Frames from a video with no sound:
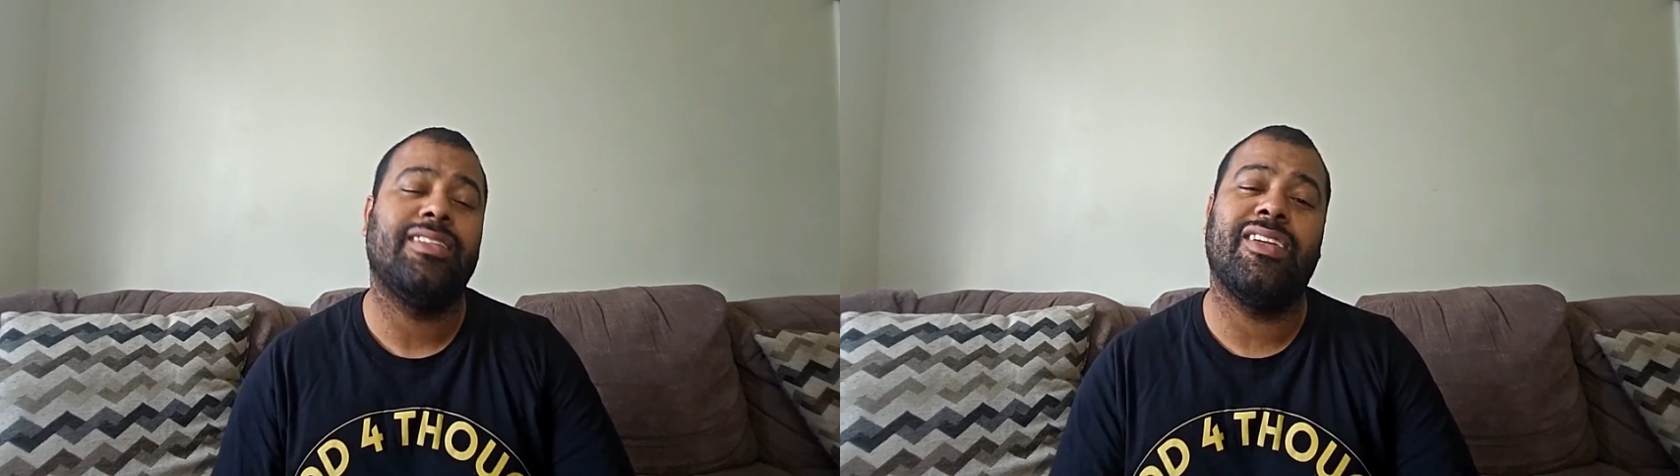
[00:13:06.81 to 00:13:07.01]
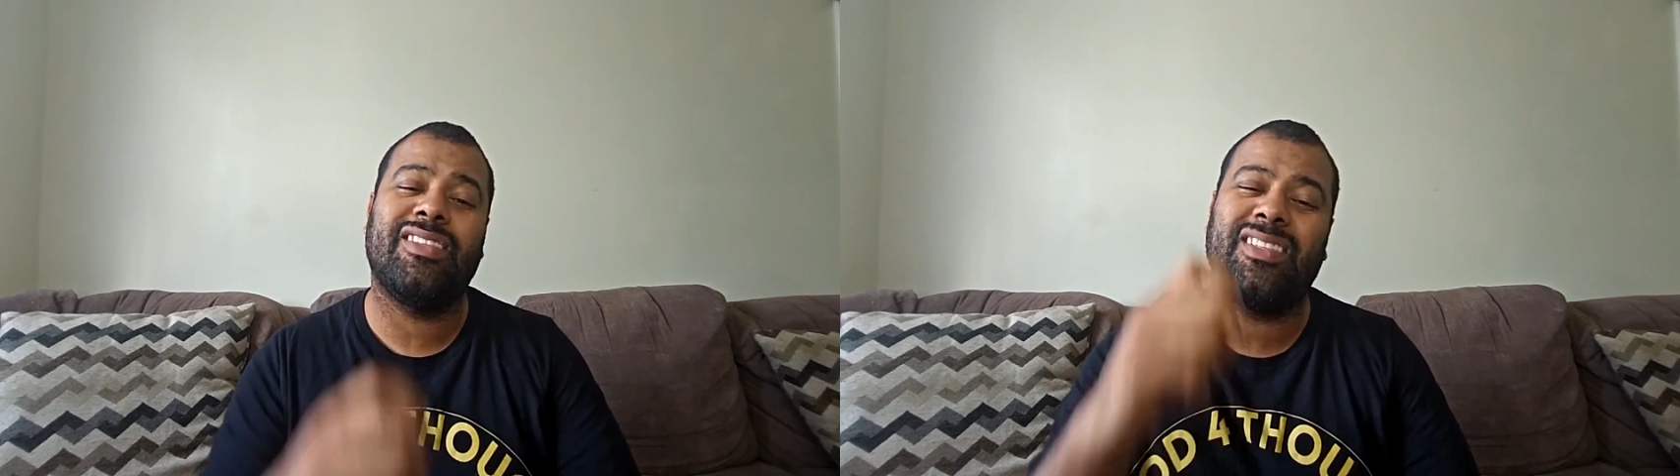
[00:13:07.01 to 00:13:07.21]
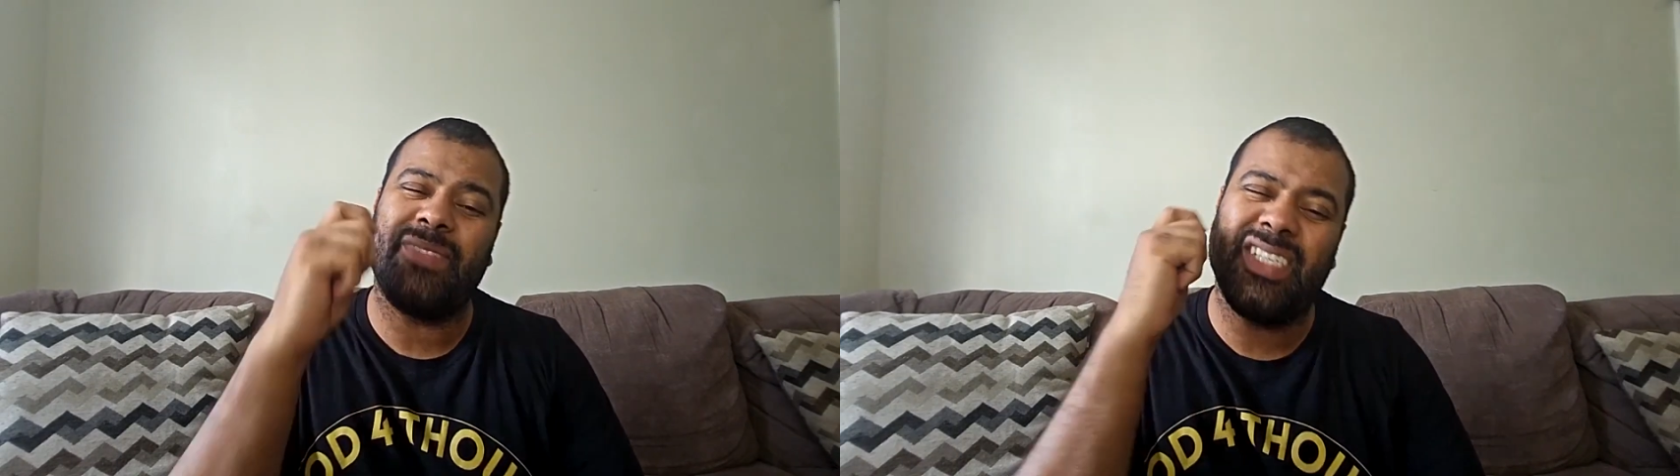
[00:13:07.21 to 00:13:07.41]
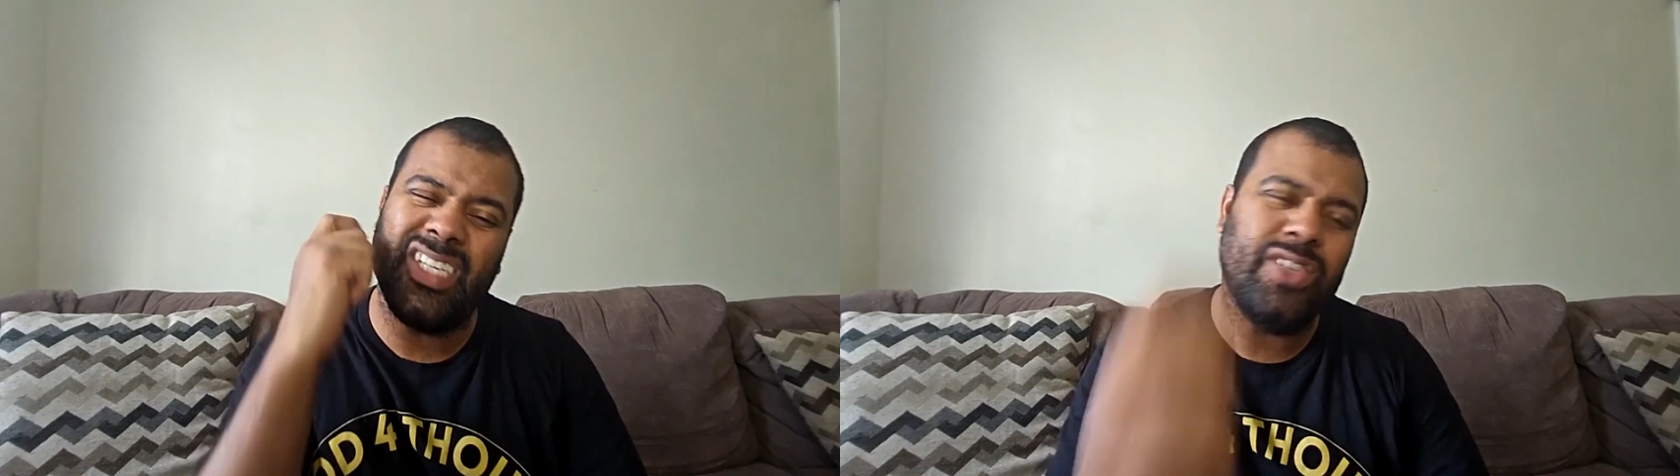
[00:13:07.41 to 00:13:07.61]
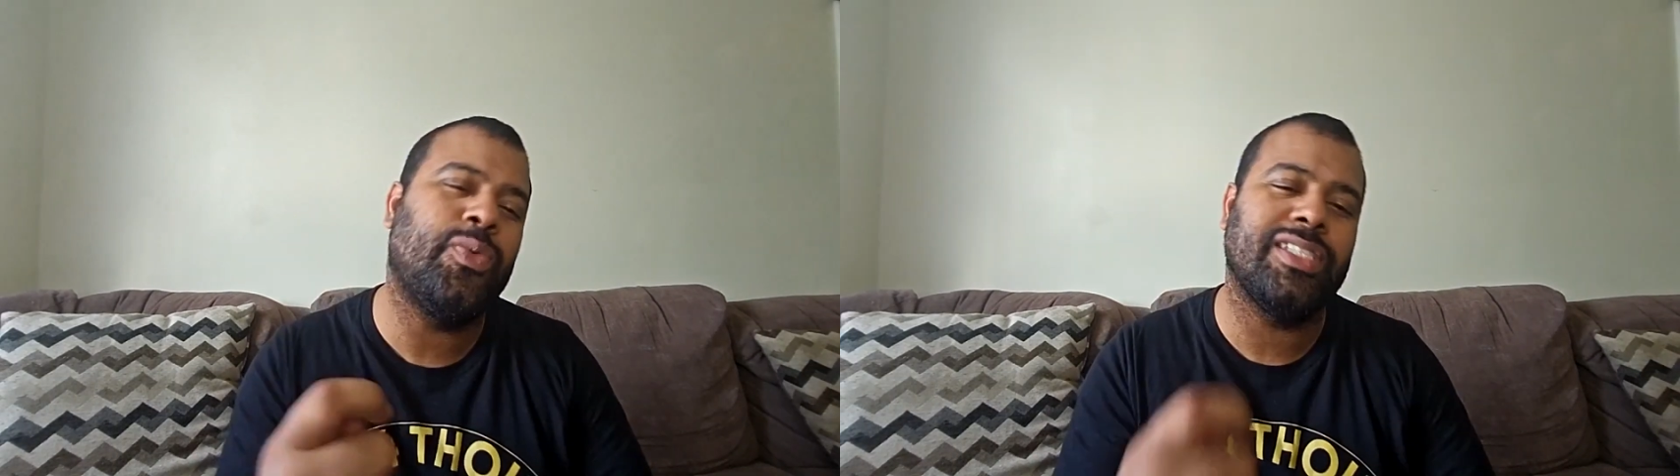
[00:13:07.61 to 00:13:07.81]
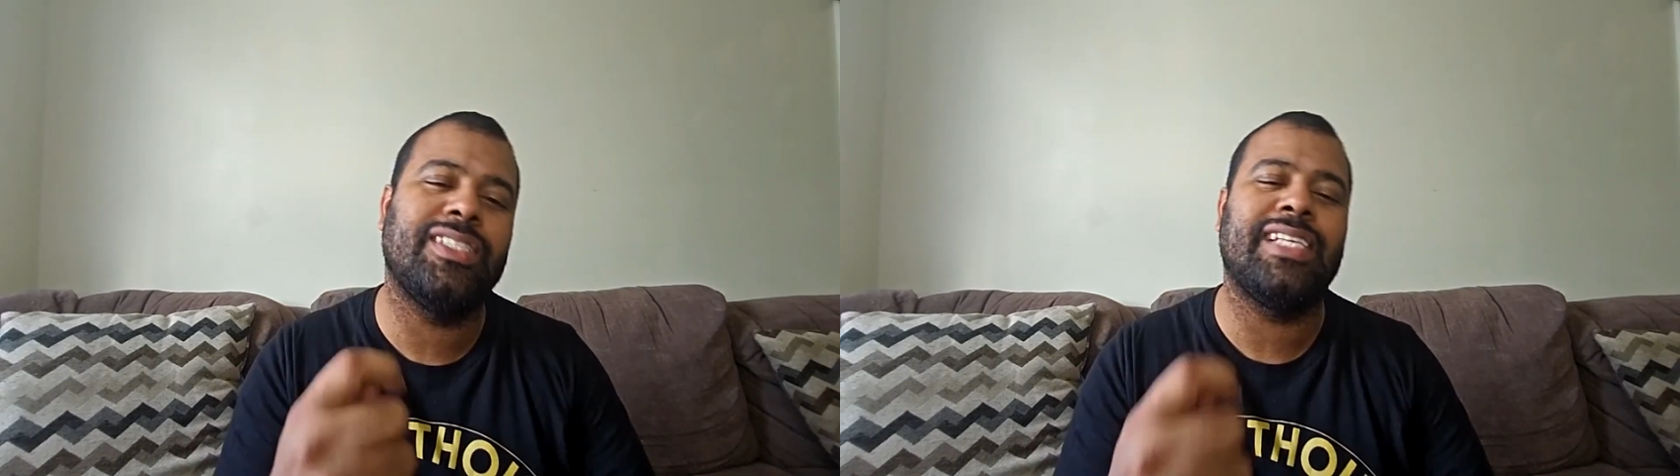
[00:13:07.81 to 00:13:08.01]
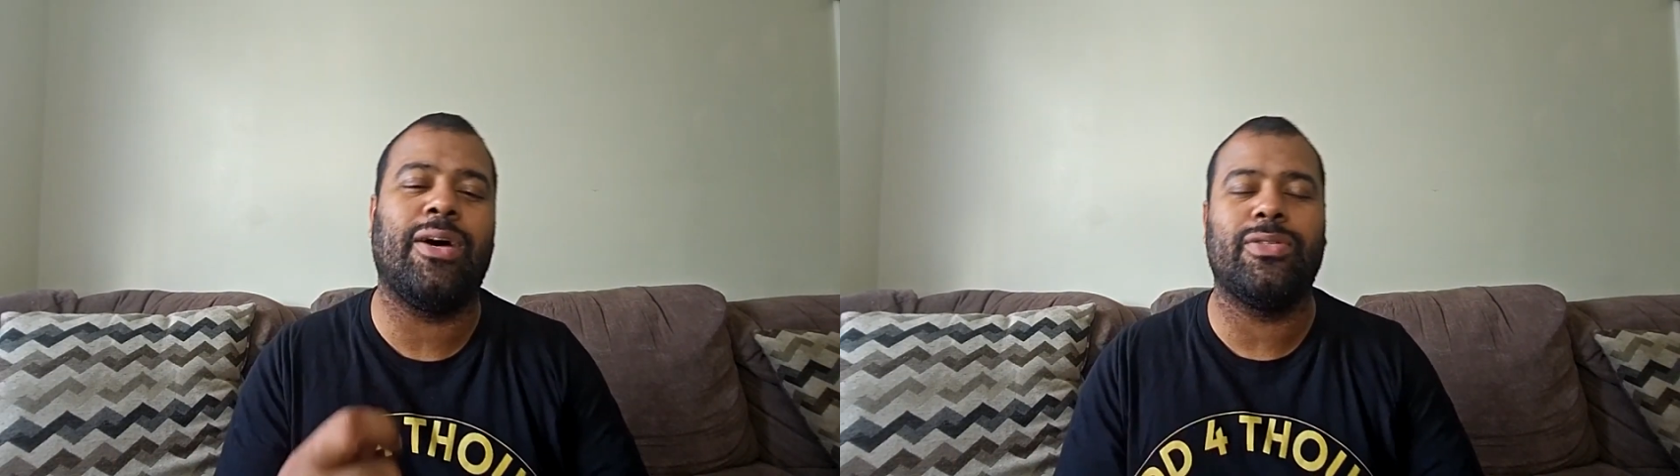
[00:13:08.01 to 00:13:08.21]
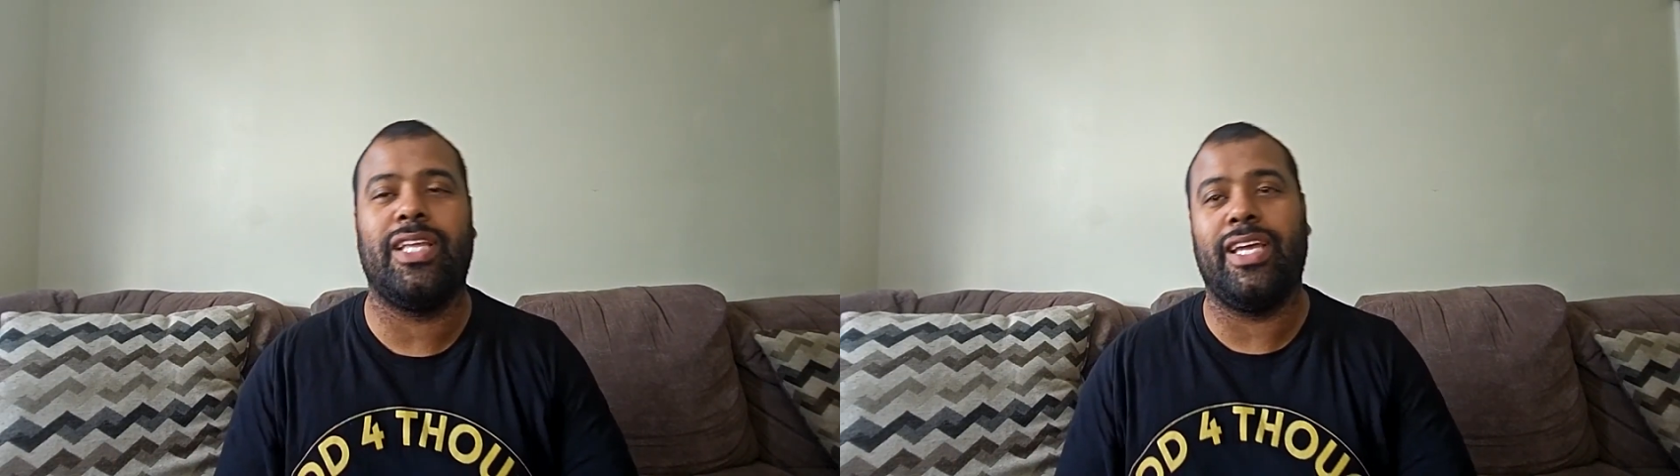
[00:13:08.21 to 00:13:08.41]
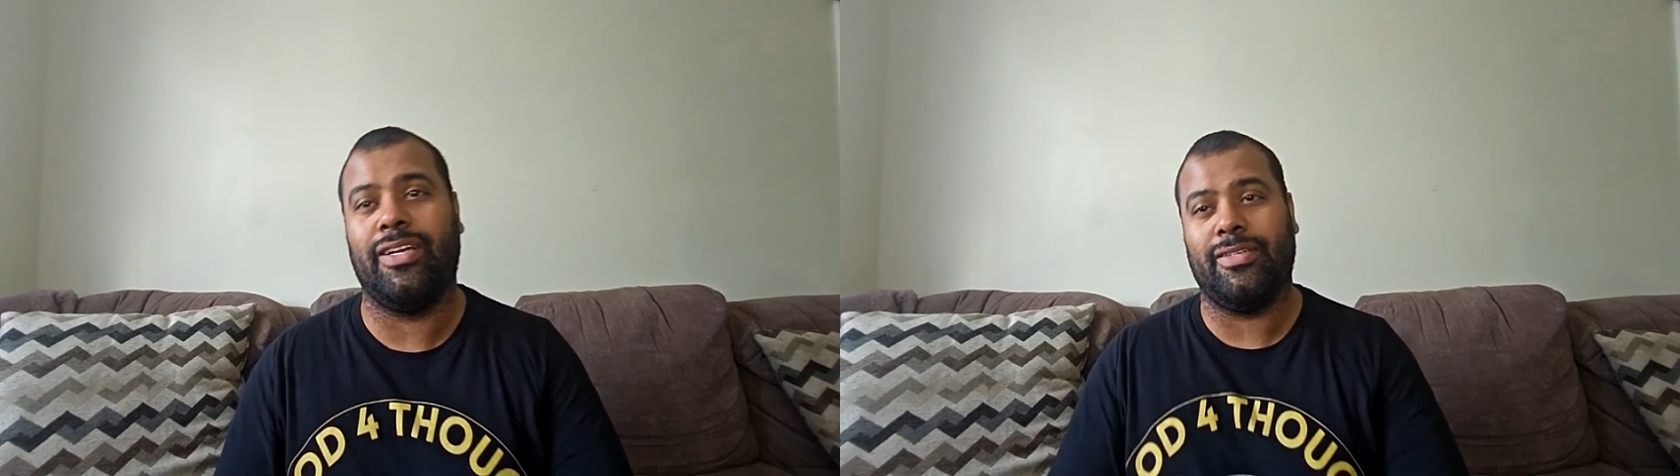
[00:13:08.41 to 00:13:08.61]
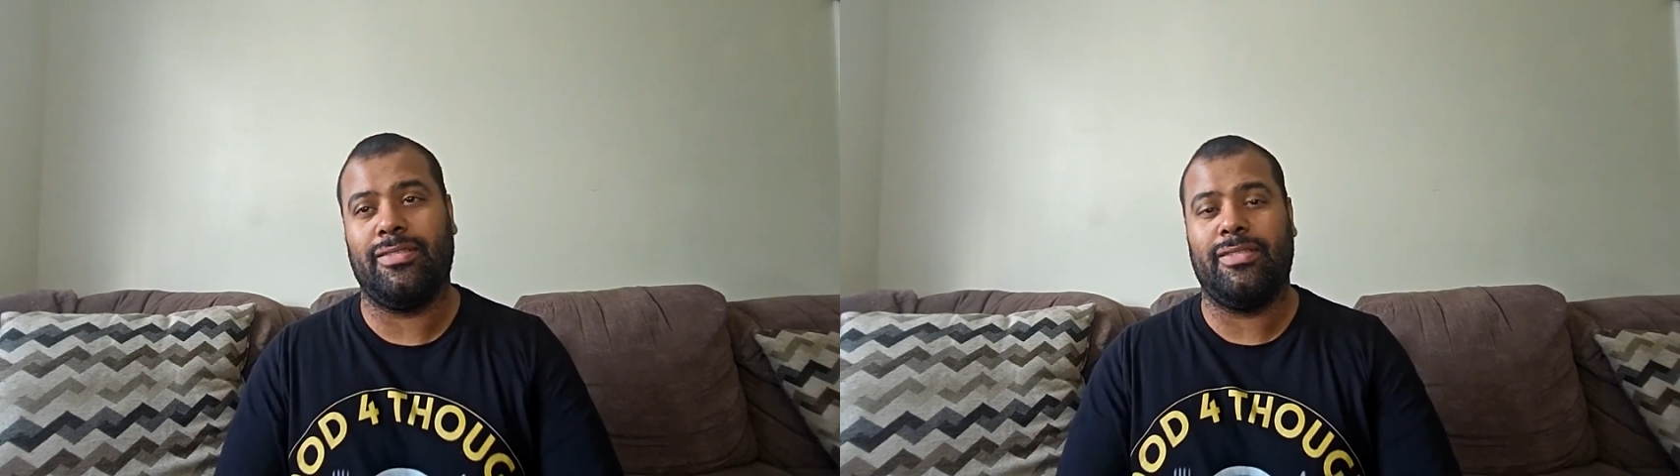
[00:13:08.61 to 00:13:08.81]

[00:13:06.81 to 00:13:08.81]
There's some good ones out there.